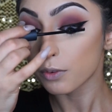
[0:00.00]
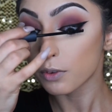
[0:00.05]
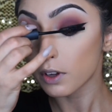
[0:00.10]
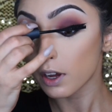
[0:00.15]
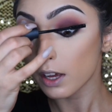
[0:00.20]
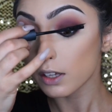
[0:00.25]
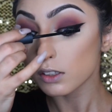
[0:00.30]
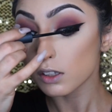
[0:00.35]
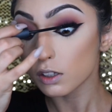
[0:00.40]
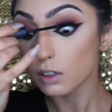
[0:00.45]

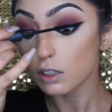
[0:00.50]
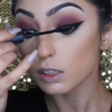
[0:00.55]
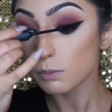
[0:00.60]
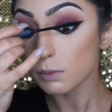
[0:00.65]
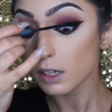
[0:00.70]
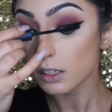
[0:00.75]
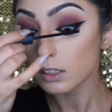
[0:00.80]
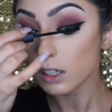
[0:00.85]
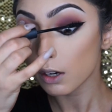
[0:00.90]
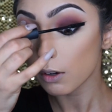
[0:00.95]
Guys, this
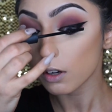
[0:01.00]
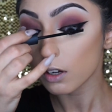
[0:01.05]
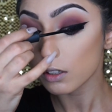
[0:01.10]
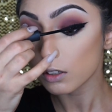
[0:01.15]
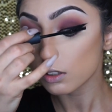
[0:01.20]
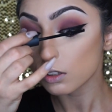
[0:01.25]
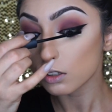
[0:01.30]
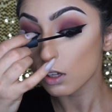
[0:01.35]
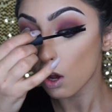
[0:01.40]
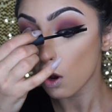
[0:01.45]
mascara is
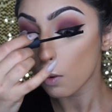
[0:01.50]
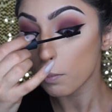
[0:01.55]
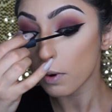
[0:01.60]
so